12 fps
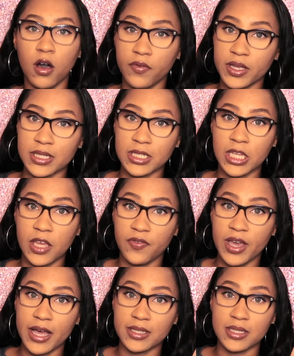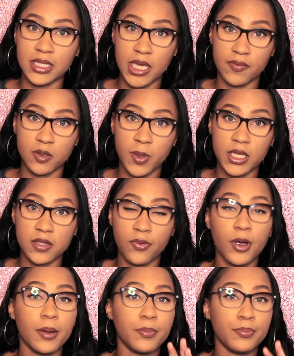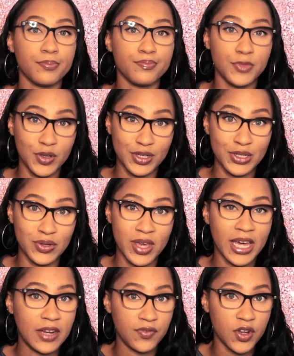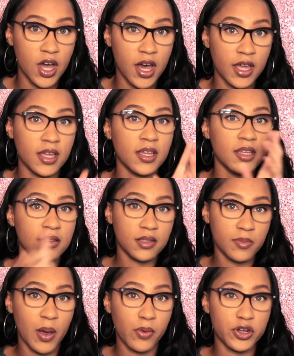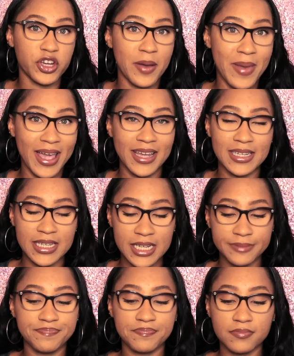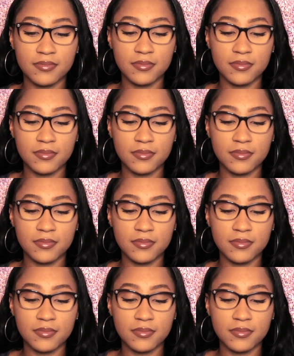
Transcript: Obviously, if it has a safe space for it, you can do that. If not, I'm not going to try my idea.